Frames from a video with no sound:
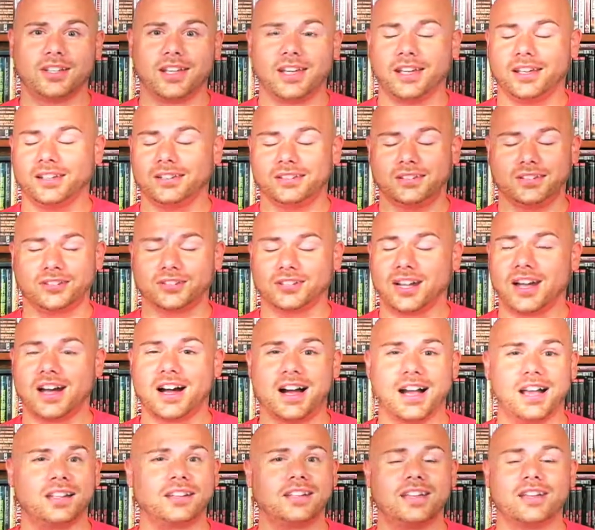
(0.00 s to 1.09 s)
and just a
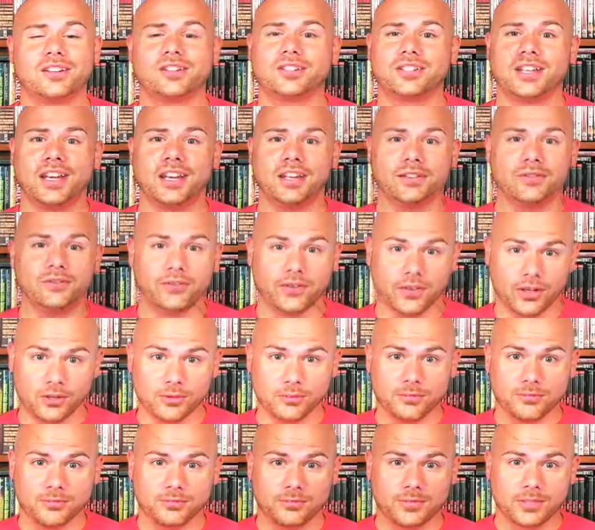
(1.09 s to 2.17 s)
highly entertaining
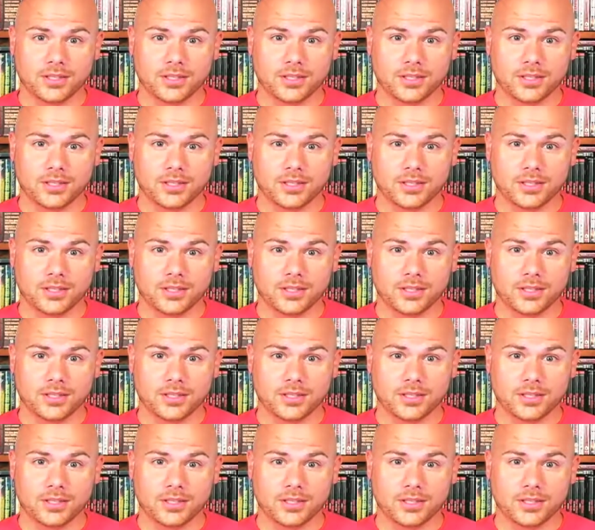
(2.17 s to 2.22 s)
film.